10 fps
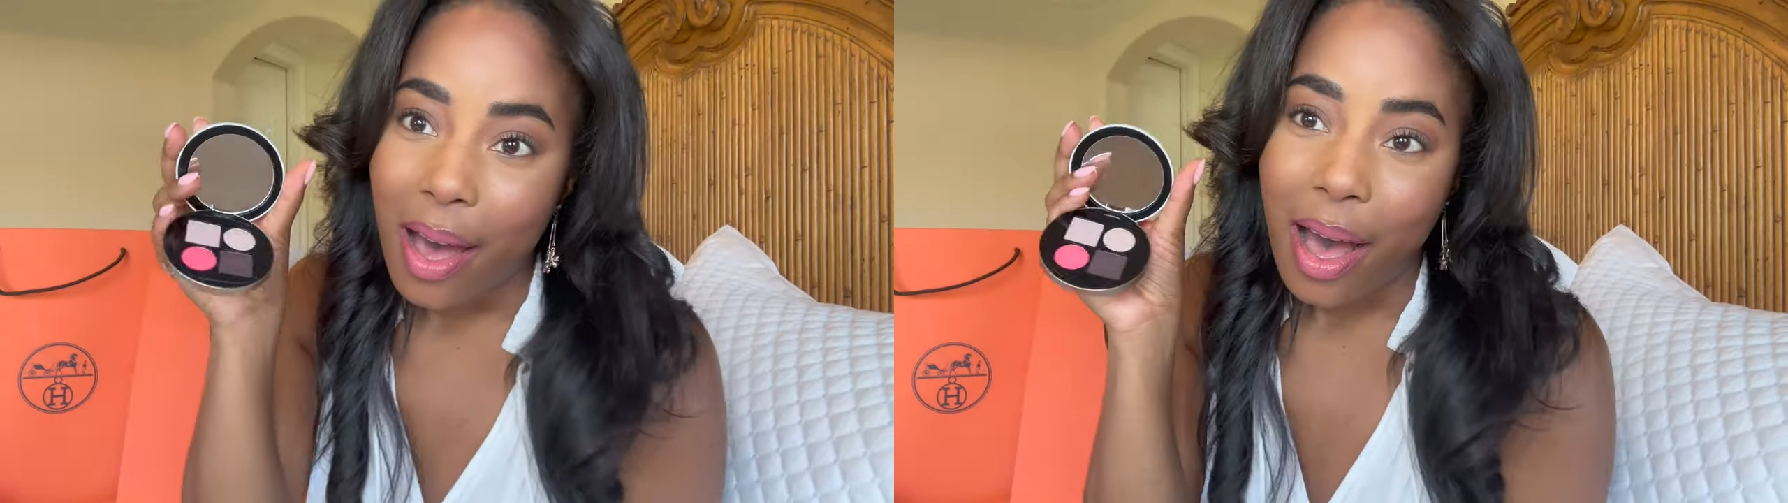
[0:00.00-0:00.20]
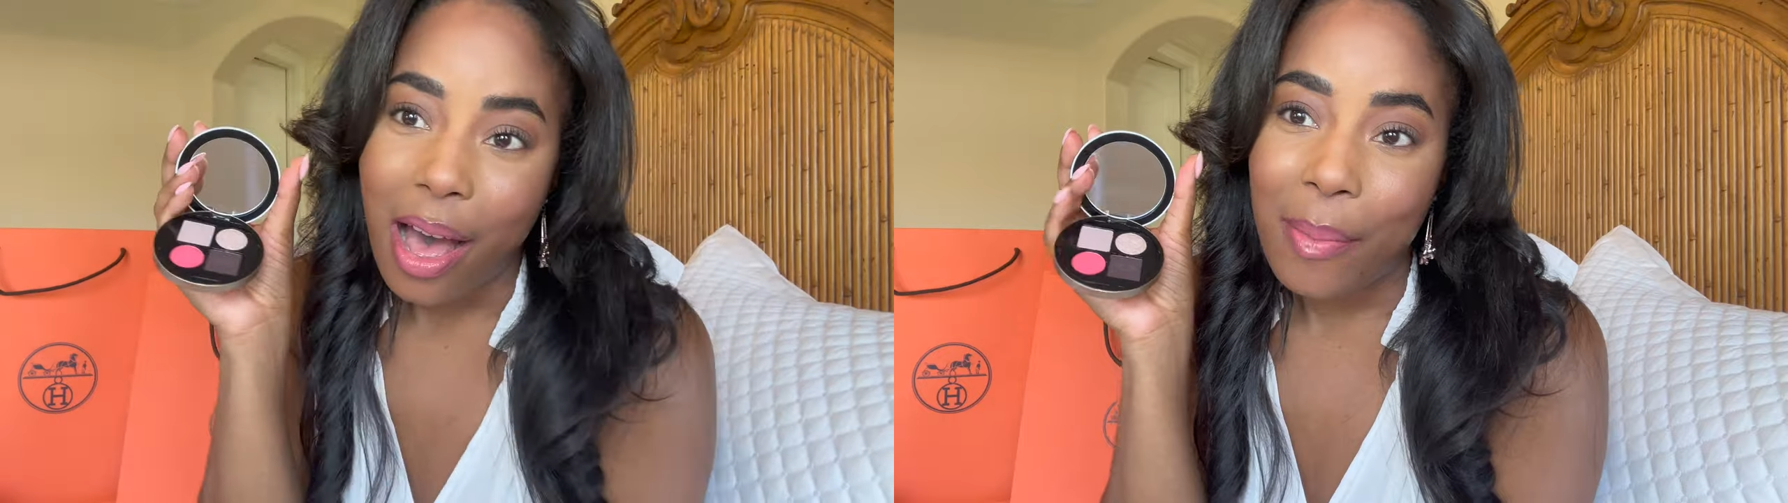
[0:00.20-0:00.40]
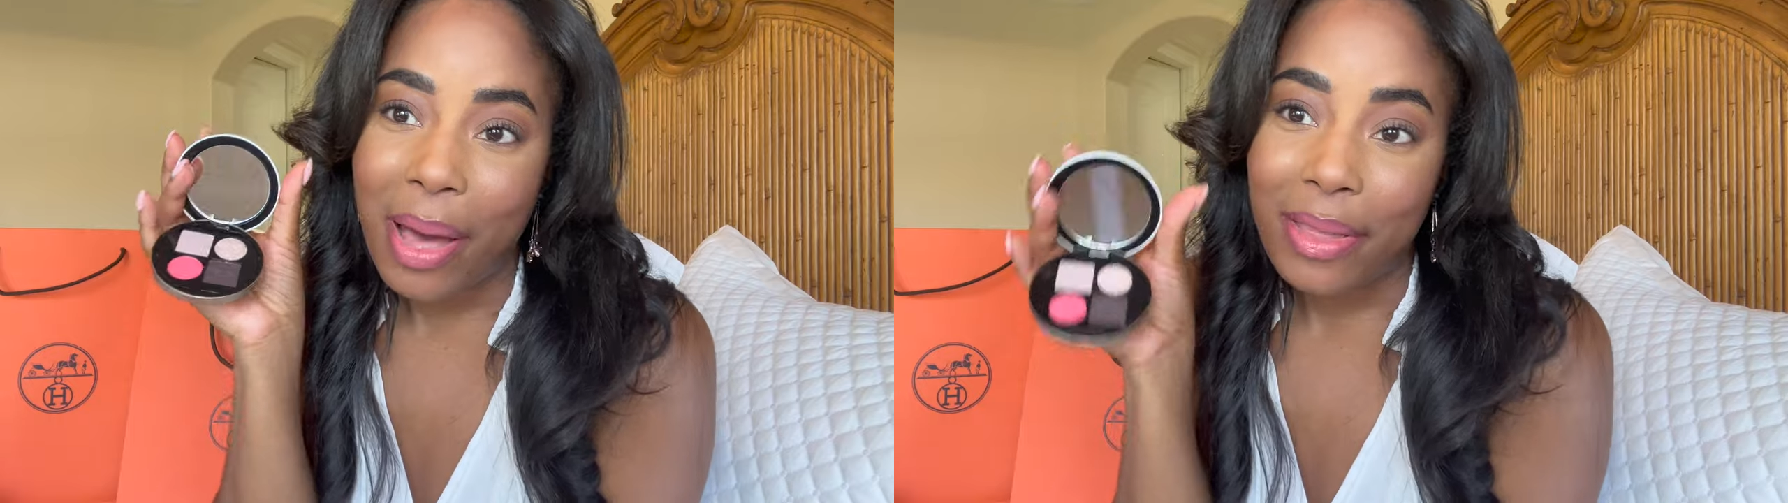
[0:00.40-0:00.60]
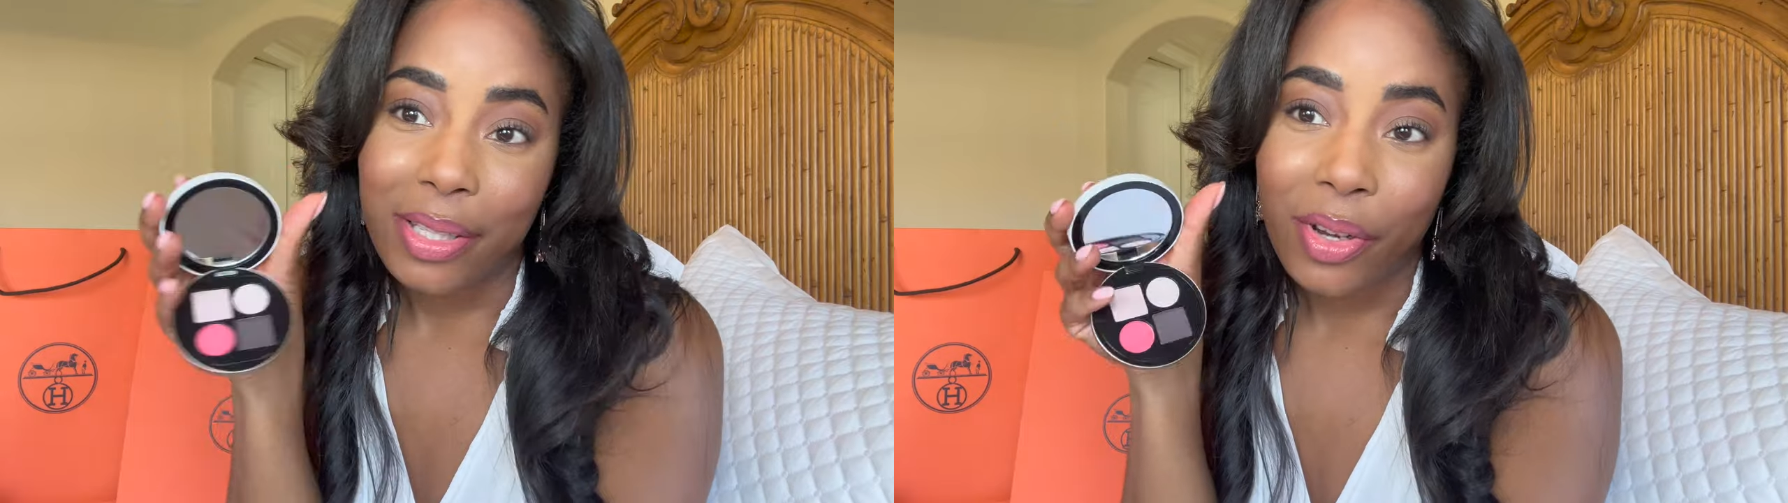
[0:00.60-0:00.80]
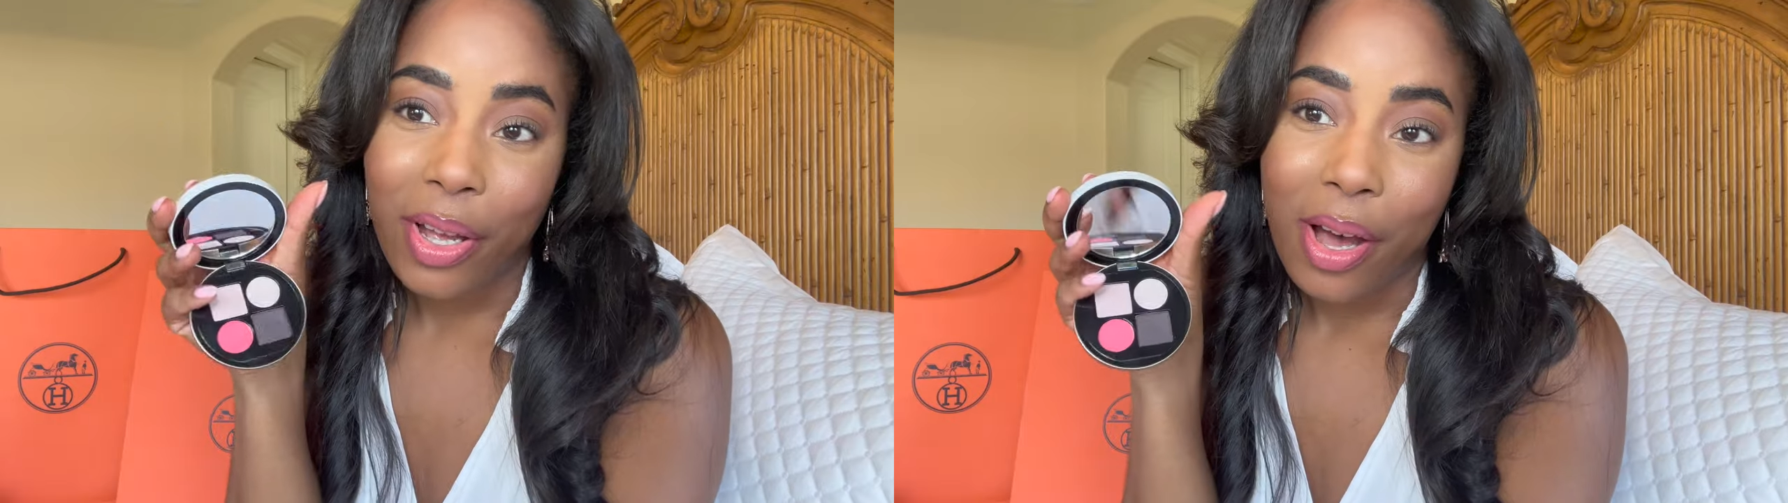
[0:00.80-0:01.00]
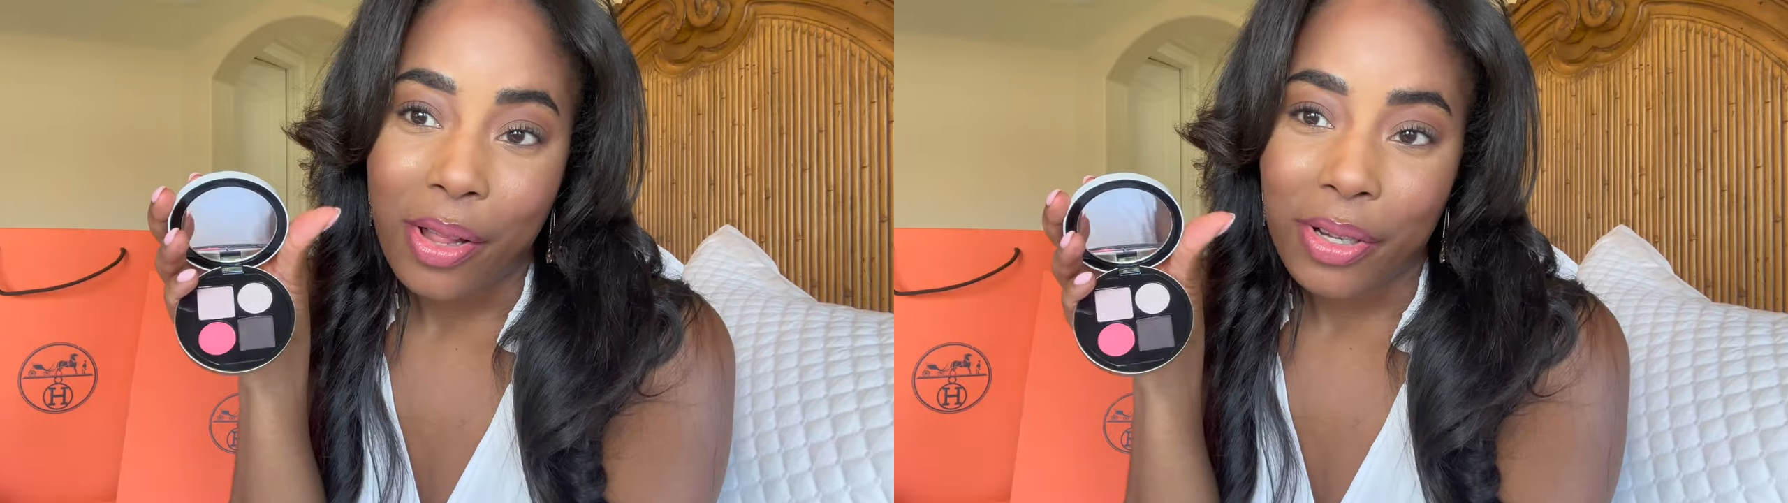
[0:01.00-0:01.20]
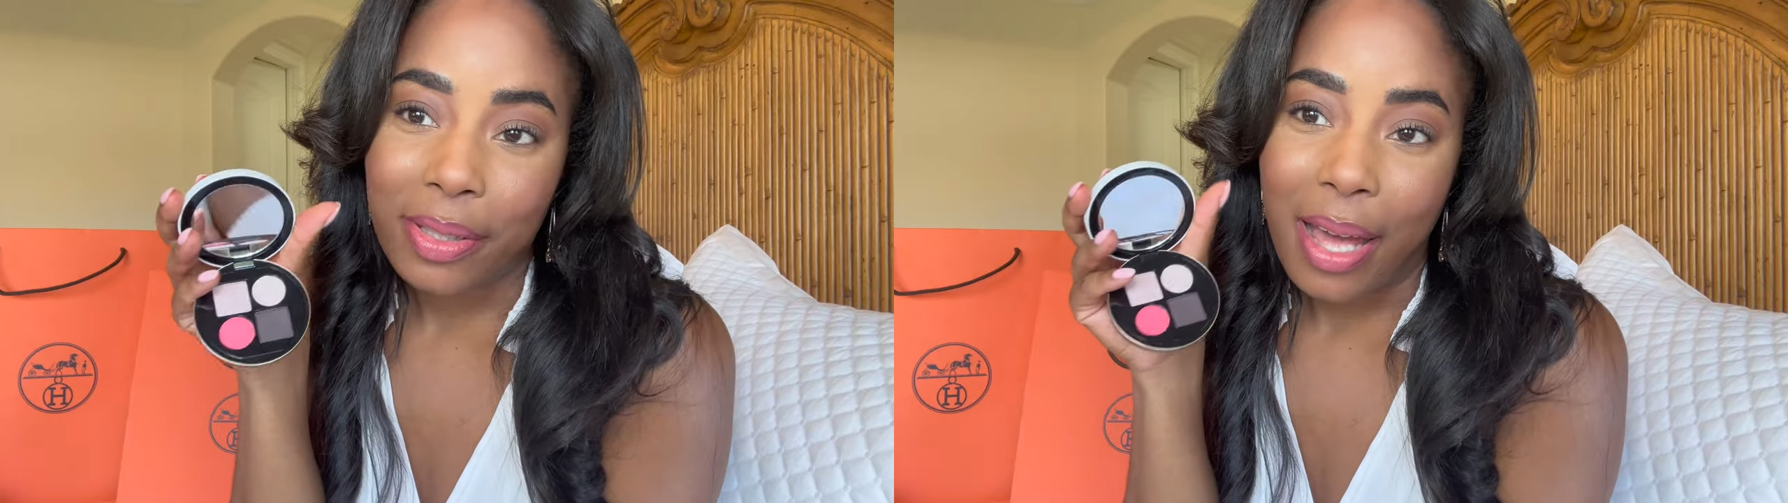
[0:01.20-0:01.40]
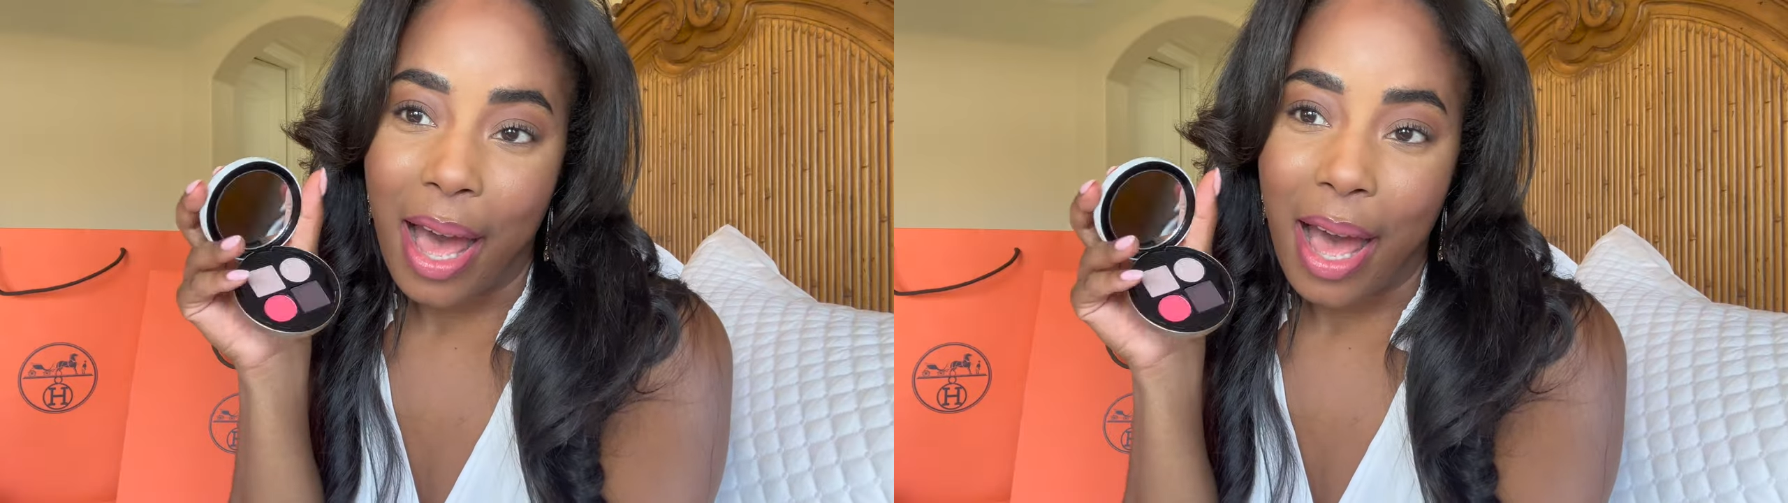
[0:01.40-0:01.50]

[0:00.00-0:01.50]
Um, these are colors that